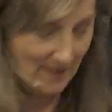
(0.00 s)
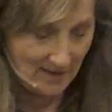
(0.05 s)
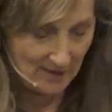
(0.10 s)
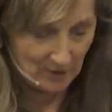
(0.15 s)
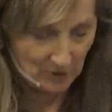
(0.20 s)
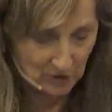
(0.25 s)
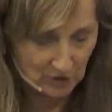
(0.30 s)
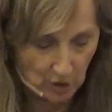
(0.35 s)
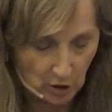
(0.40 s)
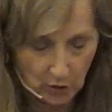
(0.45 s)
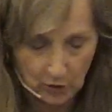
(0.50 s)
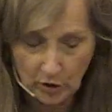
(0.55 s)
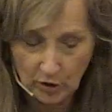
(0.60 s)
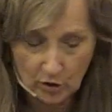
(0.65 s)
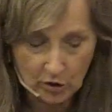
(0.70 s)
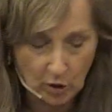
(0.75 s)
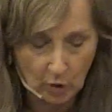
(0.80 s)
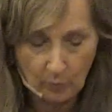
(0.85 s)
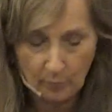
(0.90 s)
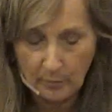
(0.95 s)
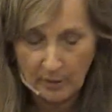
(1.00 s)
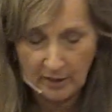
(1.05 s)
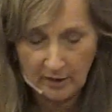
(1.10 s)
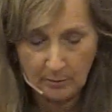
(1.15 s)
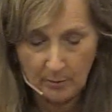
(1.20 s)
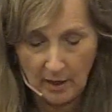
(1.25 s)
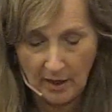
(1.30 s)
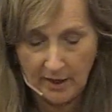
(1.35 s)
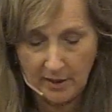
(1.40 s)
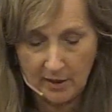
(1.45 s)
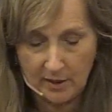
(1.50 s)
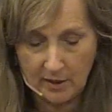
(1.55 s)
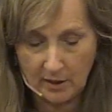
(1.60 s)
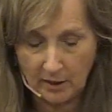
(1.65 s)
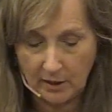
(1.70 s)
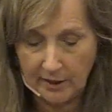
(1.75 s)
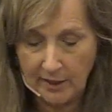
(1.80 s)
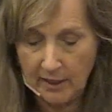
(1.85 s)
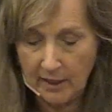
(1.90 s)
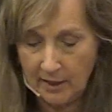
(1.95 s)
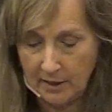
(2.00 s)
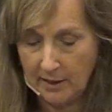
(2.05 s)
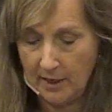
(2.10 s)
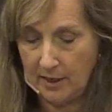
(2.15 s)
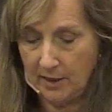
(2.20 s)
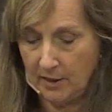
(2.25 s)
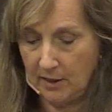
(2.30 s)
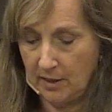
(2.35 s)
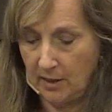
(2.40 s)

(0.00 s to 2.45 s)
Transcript: And so don't minimize the cleaning days